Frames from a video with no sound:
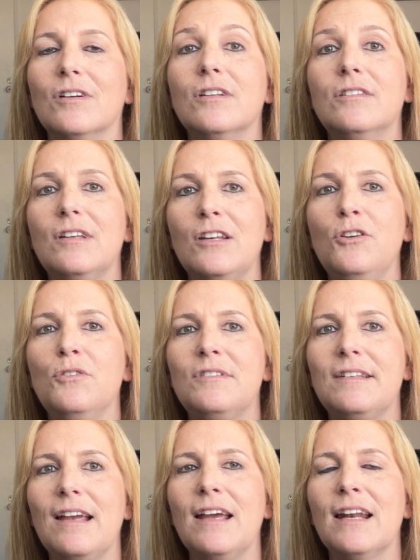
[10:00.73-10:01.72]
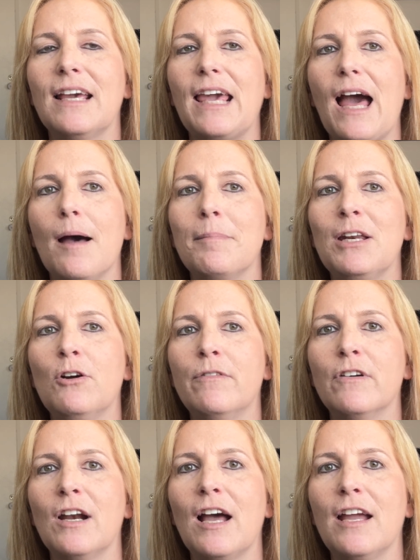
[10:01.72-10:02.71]
Did you stay in a cabin
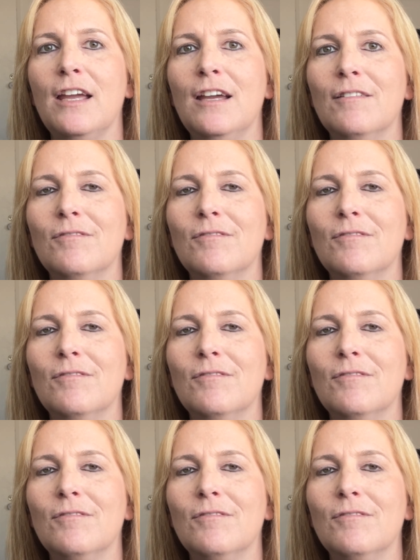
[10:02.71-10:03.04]
overnight?